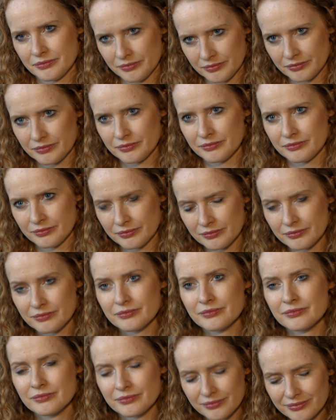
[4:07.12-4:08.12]
our current
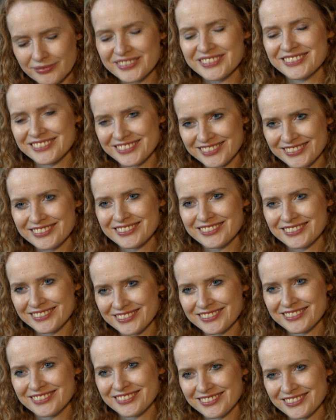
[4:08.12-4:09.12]
royal family,
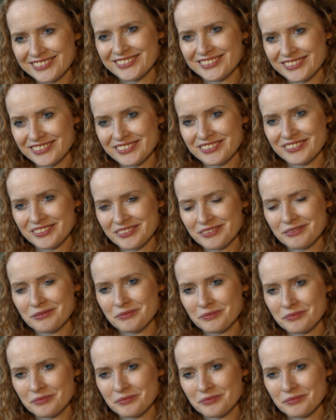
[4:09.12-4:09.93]
most